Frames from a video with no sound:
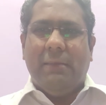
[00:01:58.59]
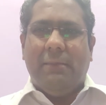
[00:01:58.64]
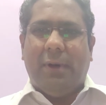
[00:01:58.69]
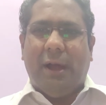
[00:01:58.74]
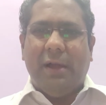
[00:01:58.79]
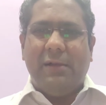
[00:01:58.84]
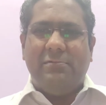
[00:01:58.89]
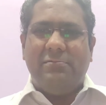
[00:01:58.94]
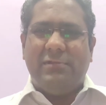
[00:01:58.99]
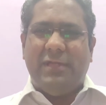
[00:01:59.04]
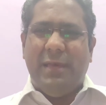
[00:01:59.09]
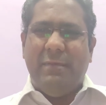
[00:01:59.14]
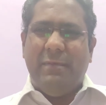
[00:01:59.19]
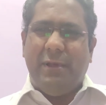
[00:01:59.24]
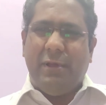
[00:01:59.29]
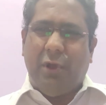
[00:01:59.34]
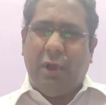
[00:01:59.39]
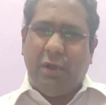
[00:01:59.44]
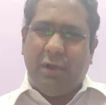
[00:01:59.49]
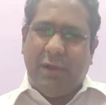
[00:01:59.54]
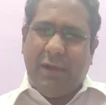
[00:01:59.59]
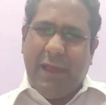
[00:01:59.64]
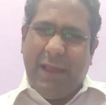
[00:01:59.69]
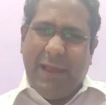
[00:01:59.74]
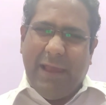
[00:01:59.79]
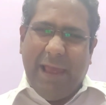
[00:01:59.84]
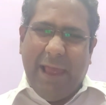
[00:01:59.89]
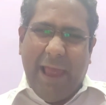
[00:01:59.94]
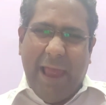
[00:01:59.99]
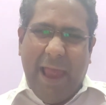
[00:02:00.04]
but they may not
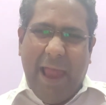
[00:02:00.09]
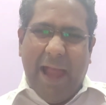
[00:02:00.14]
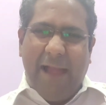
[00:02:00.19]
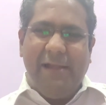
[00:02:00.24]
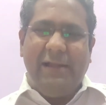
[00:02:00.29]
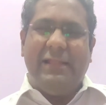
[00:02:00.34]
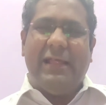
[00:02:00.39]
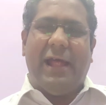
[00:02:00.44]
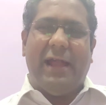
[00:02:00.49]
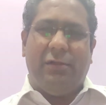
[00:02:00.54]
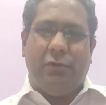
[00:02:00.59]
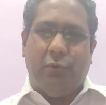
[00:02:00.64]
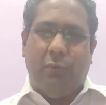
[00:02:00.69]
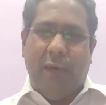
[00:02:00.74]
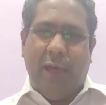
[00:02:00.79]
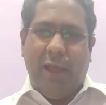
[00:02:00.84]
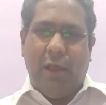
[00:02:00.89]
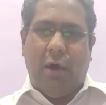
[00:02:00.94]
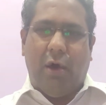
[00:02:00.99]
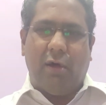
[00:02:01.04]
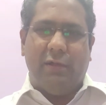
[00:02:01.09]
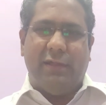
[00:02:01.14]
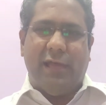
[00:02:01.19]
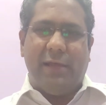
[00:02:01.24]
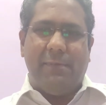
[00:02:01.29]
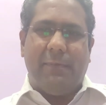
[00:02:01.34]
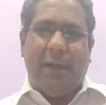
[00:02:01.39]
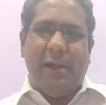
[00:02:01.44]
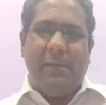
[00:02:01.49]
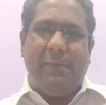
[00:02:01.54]
really end that well, or
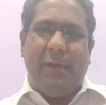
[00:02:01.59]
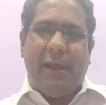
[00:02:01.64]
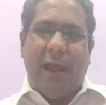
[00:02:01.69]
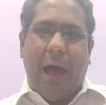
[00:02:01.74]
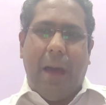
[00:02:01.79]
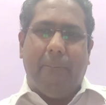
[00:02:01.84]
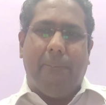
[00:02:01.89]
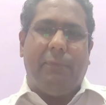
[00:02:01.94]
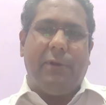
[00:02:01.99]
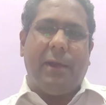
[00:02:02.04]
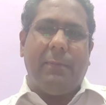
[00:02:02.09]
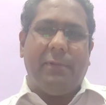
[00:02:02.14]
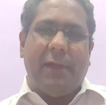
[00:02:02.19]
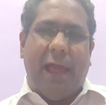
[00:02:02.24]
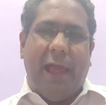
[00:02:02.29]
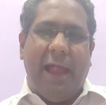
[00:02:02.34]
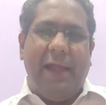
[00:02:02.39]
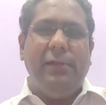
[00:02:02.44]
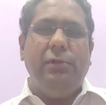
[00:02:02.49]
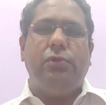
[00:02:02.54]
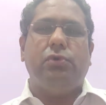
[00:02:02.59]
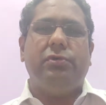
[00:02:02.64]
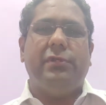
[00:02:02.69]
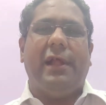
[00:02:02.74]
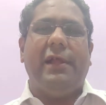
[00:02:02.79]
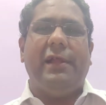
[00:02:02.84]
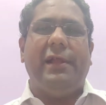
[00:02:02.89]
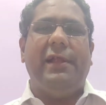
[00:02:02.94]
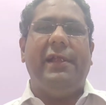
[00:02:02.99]
there might be an abrupt end to that